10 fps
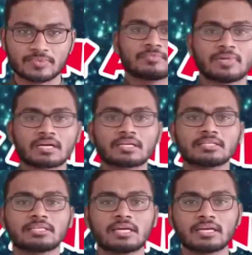Market
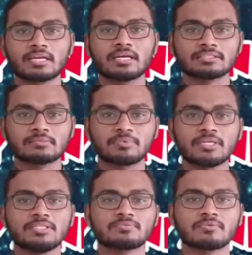and as the
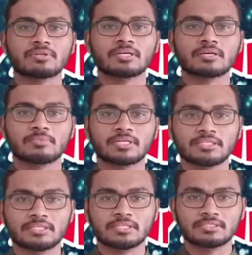place for their
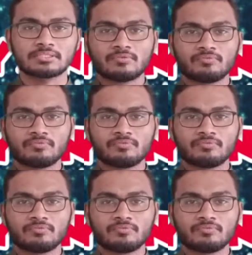materials.